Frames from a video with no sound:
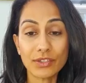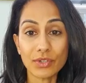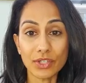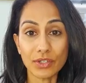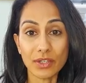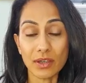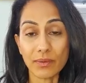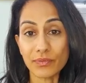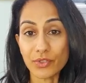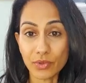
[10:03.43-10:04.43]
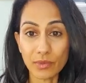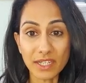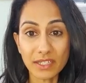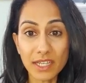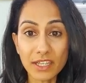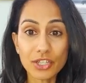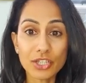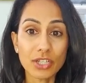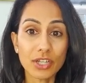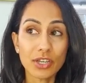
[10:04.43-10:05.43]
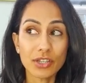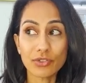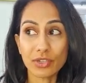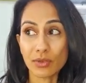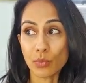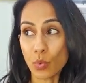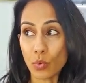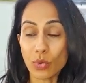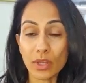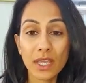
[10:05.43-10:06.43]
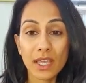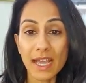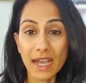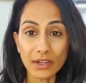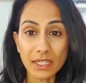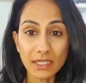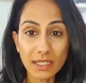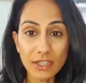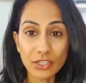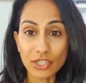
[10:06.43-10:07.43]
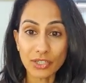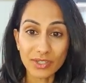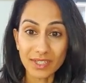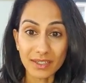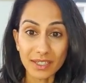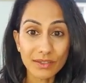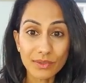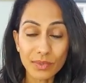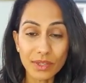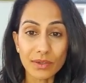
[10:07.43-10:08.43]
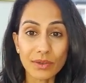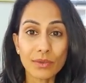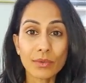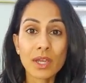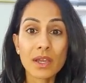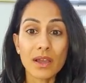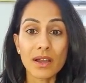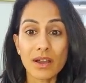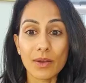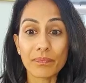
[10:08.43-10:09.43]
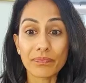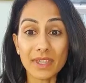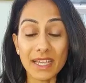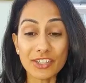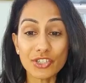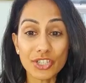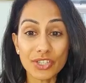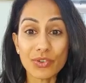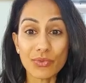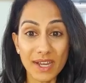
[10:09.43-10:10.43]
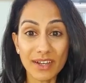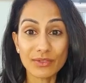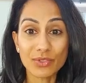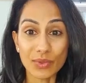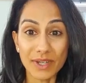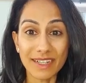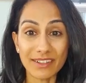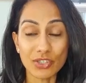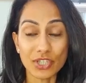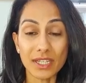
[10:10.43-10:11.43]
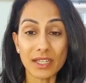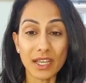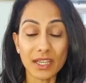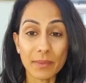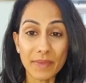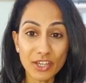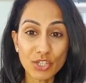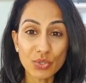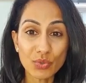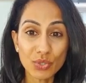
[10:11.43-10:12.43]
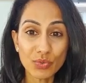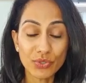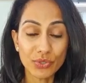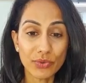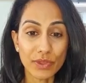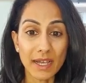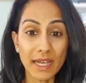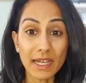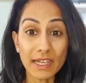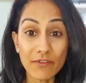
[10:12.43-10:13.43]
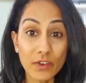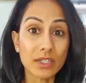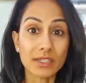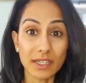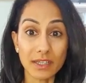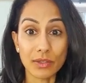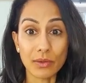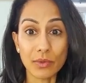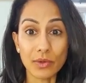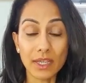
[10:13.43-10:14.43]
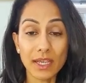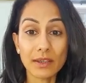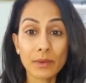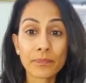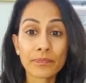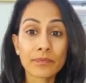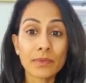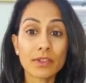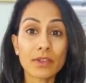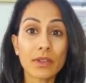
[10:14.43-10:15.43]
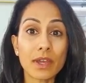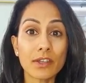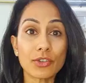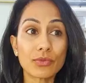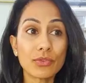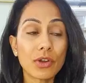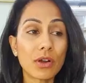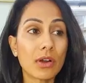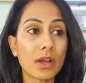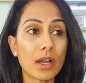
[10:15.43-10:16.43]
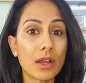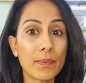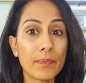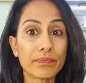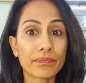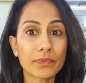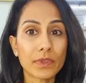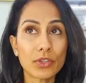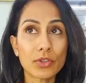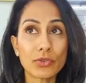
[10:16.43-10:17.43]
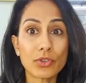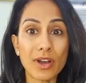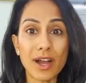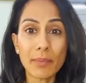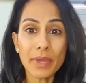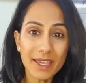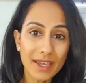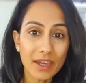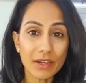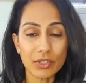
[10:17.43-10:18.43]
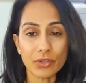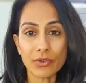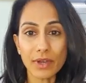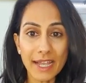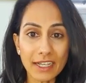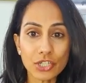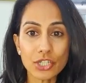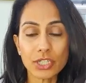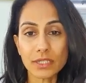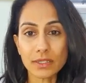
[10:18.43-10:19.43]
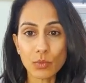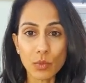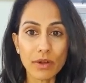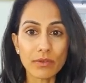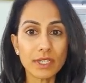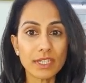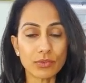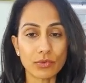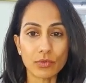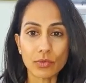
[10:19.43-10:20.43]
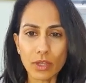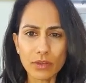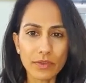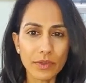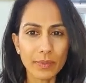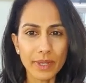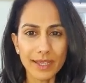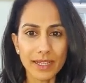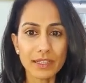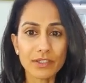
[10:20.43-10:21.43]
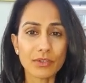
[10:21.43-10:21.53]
You can do a meditation, you can walk out in nature, you can take the kids with you, and just ground your energy. Like make sure you do that first thing in the morning, so that you're not up here and you're not anxious and worried or all over the place.